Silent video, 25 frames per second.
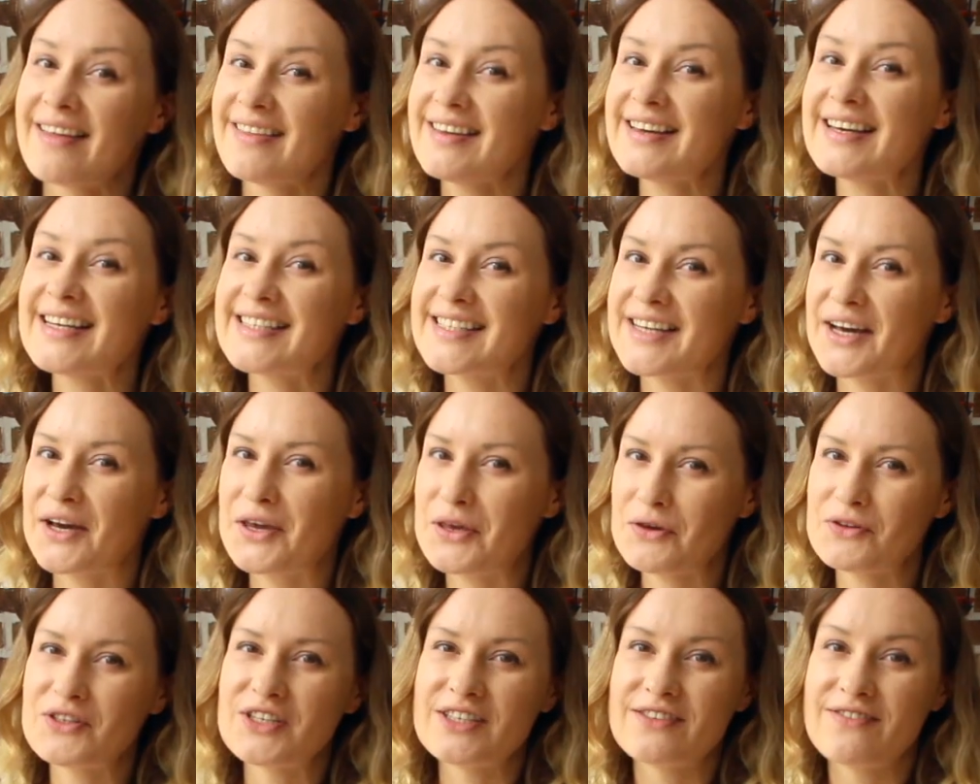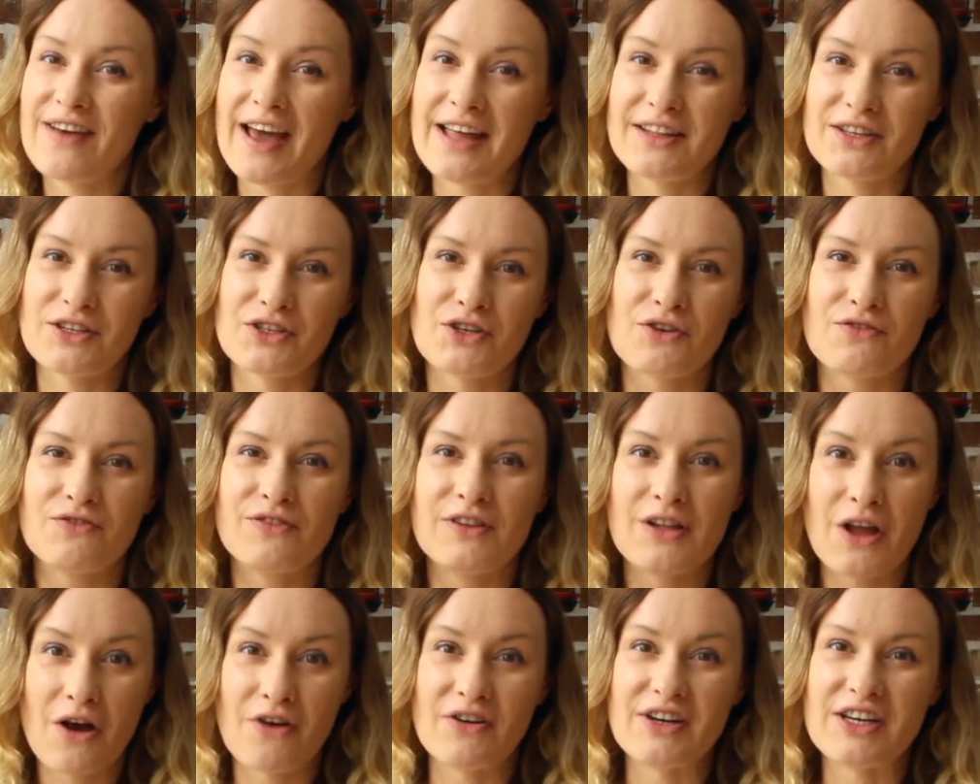I think it's a huge advantage
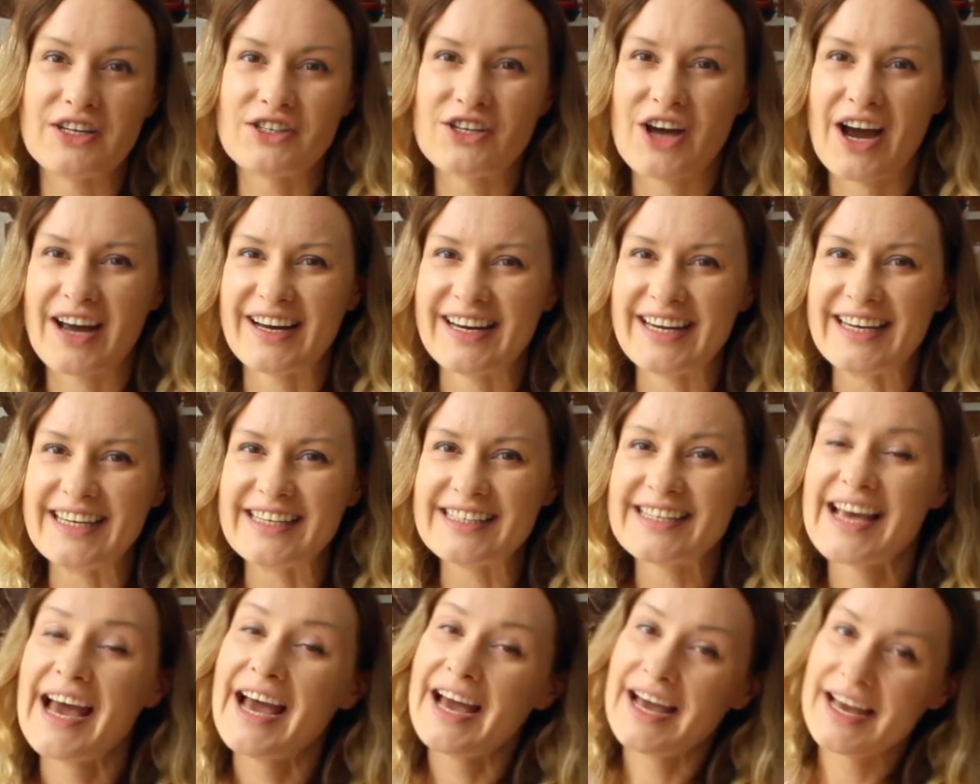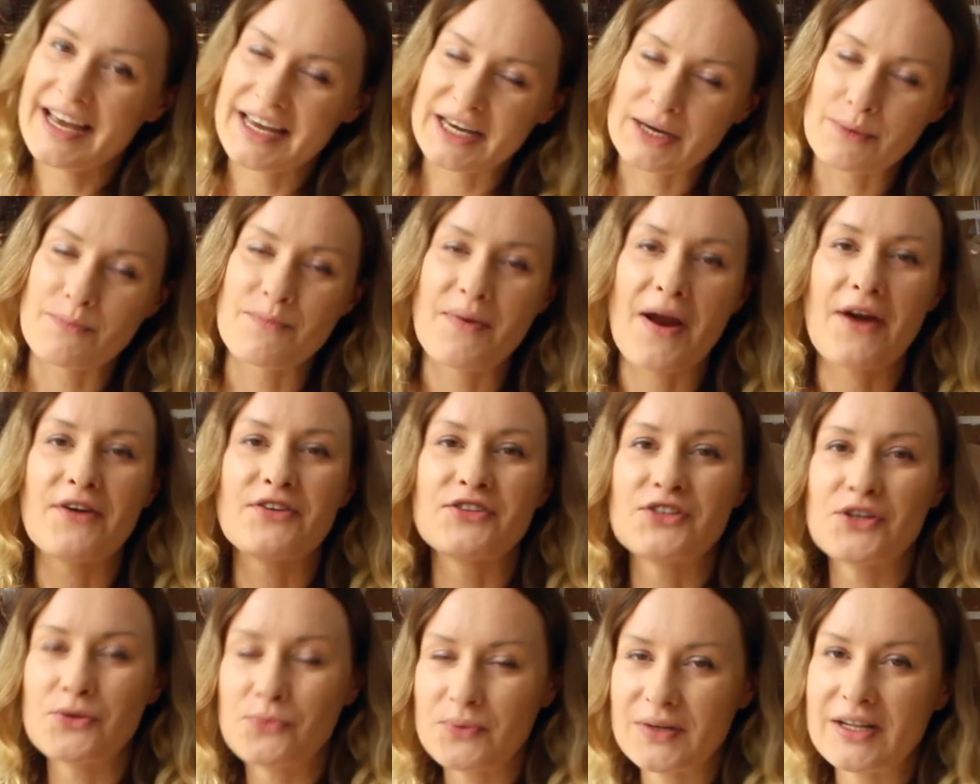of learning Chinese in
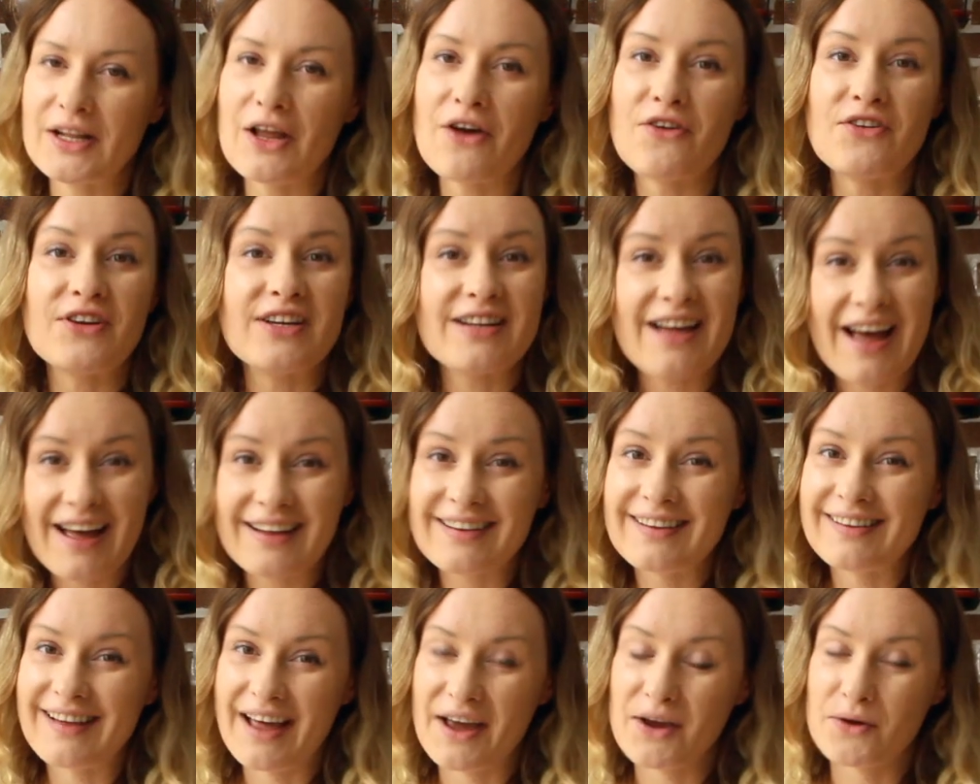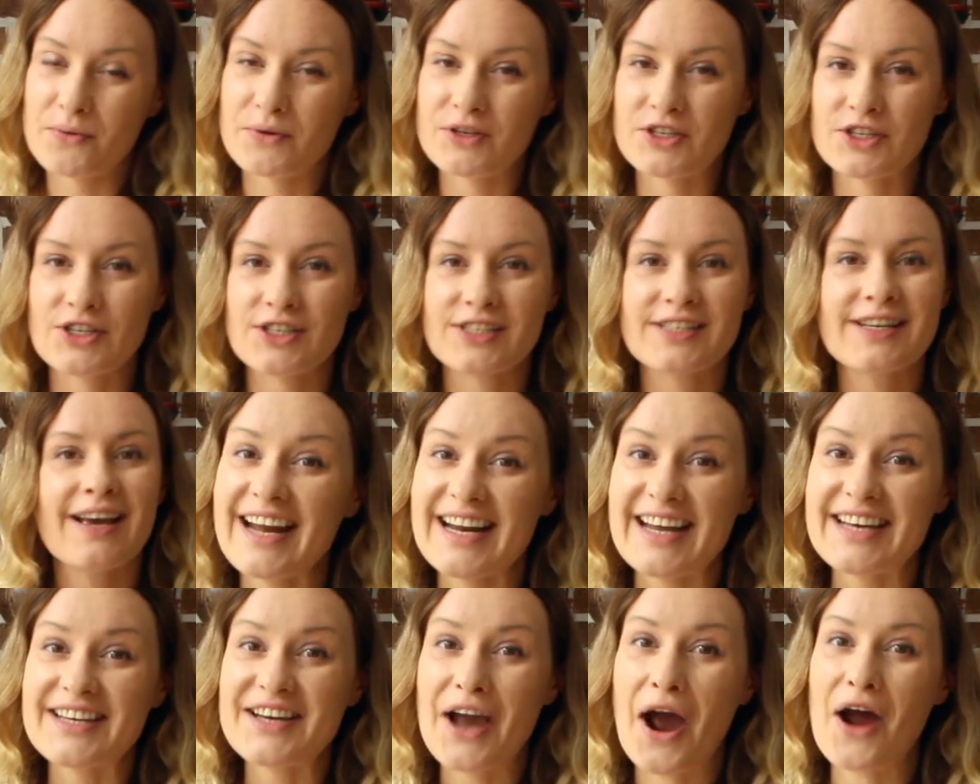comparison with learning other languages,
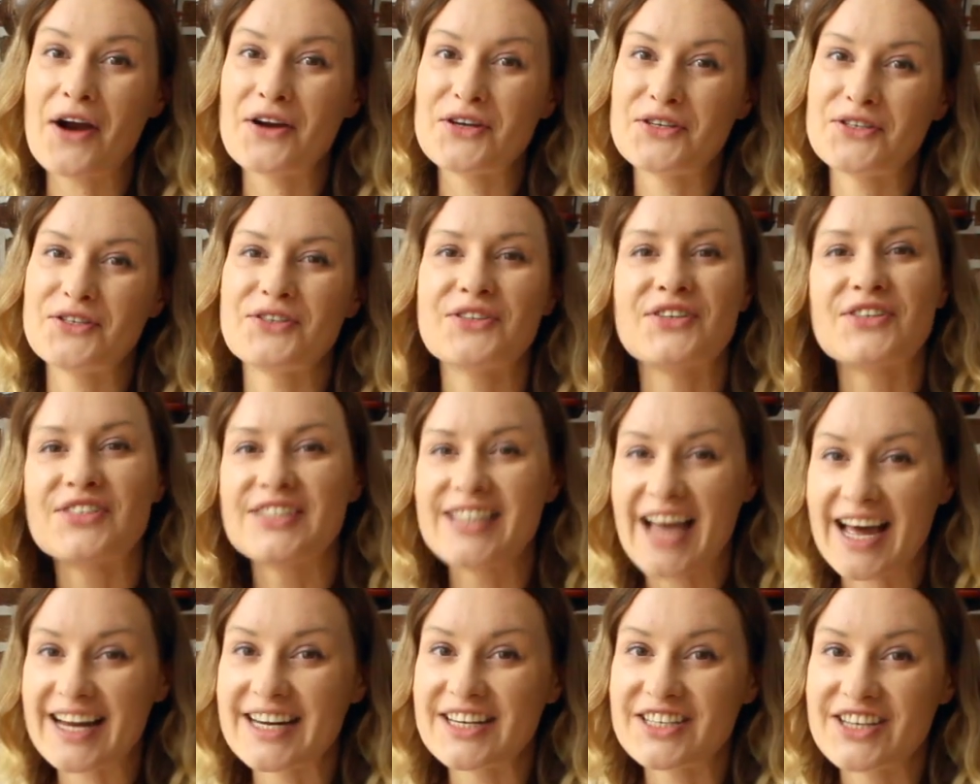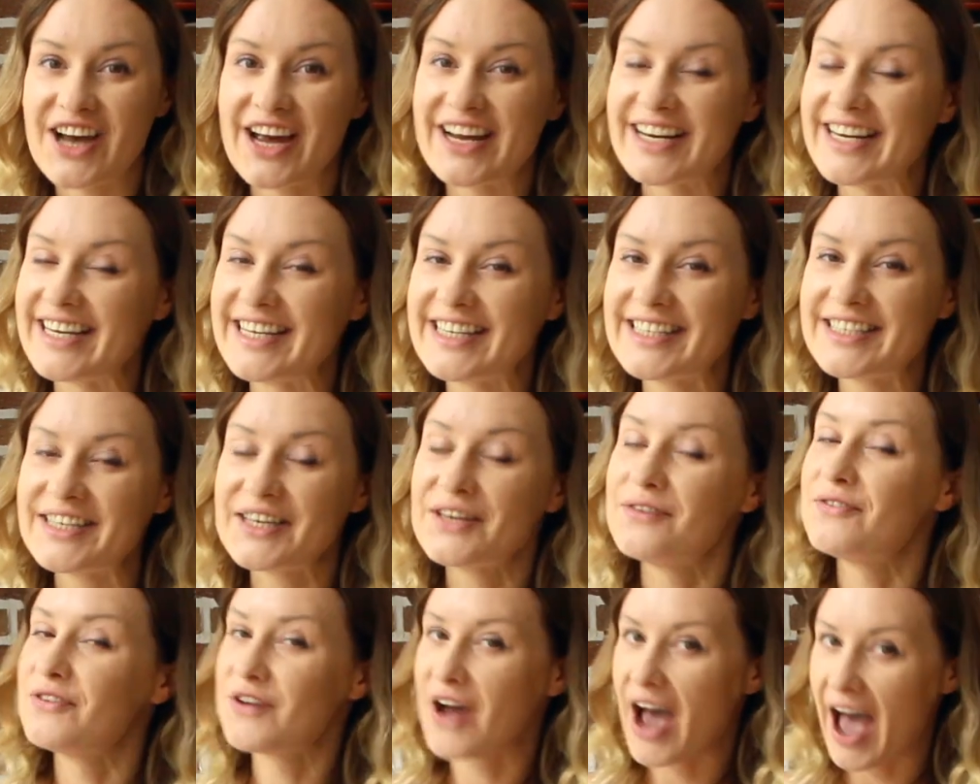and I encourage you to study Chinese
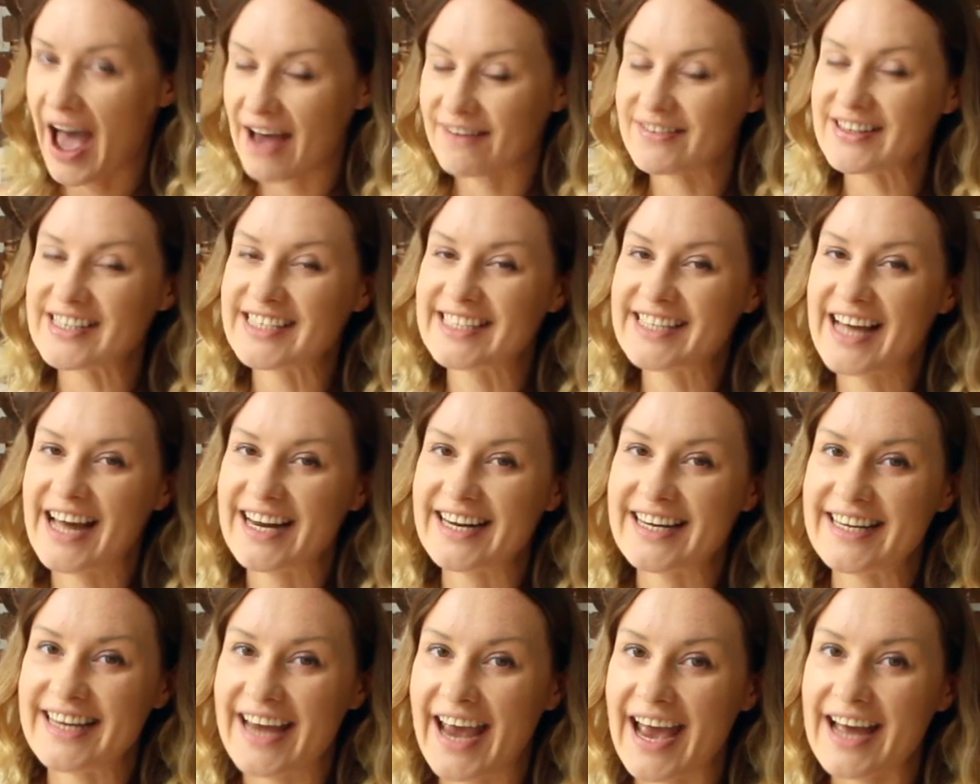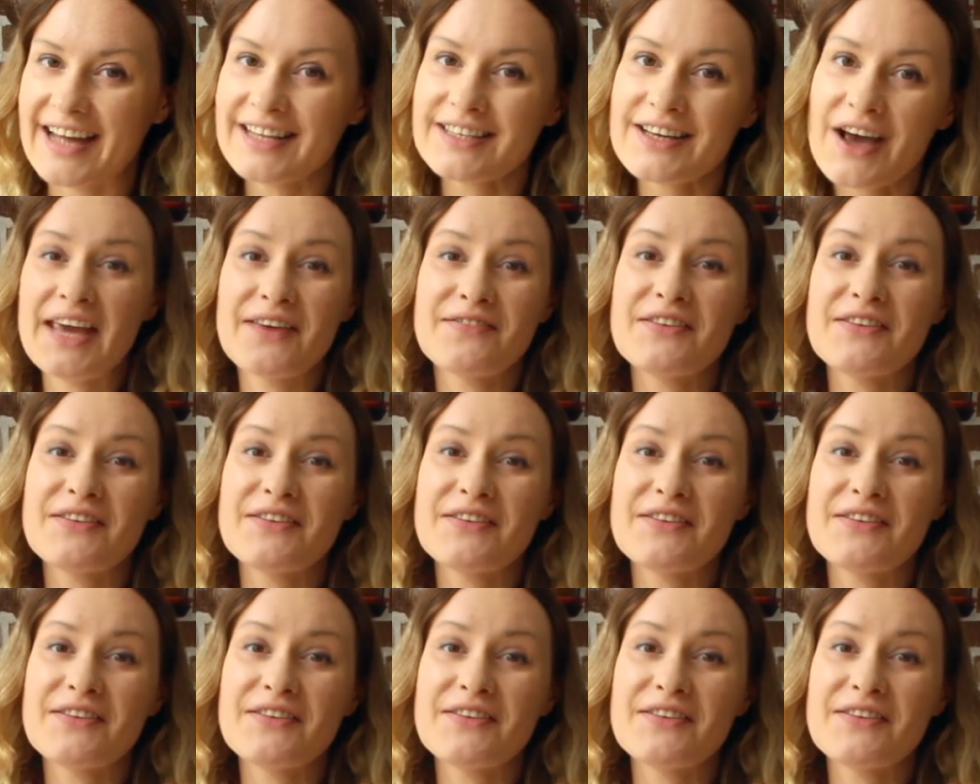if you haven't studied yet.